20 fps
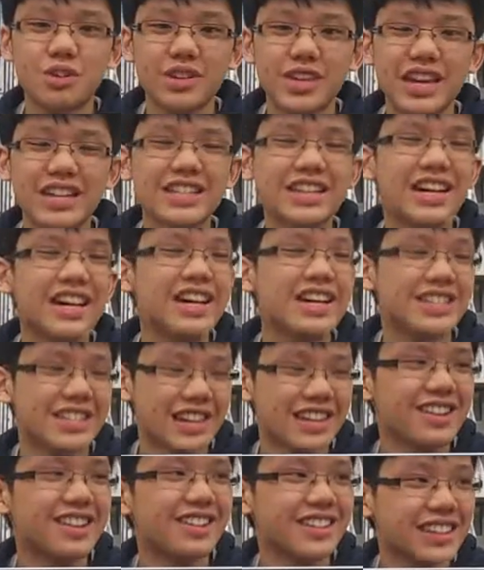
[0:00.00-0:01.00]

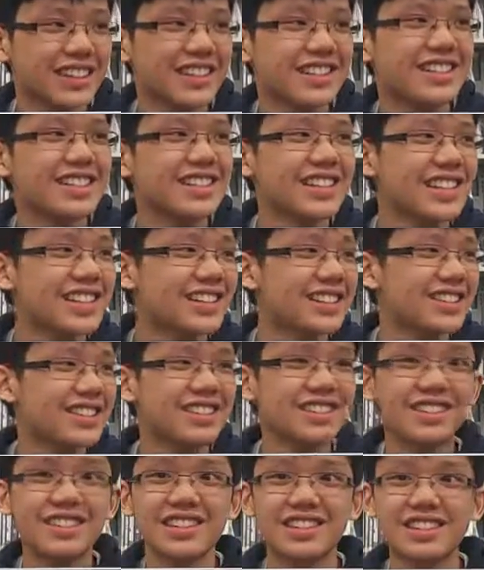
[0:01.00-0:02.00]
anti-terror legislation
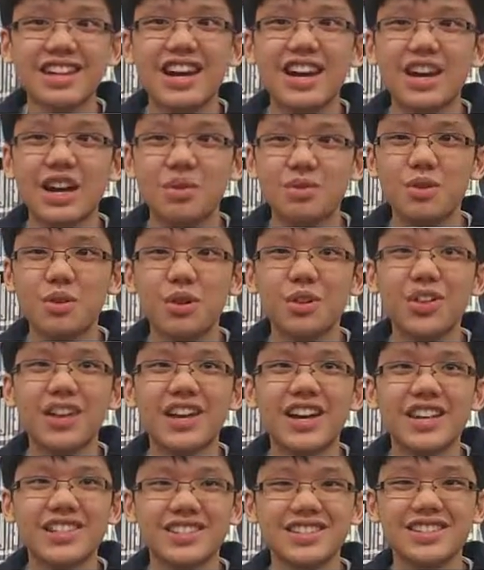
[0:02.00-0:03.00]
does not uphold the
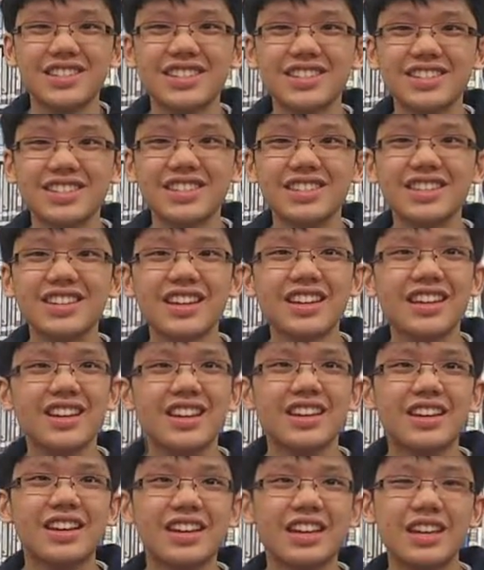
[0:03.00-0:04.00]
Constitution
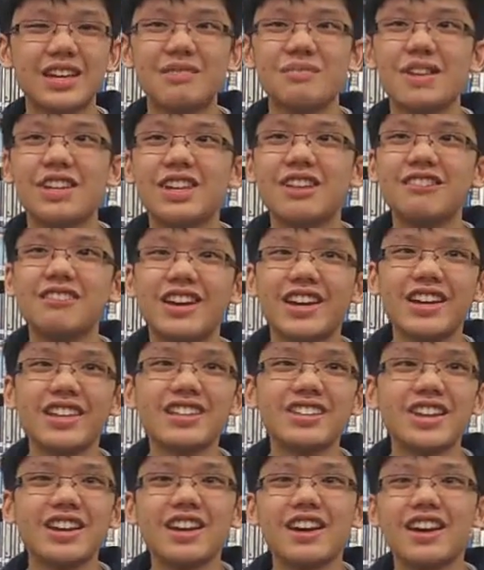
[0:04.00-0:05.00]
in many ways.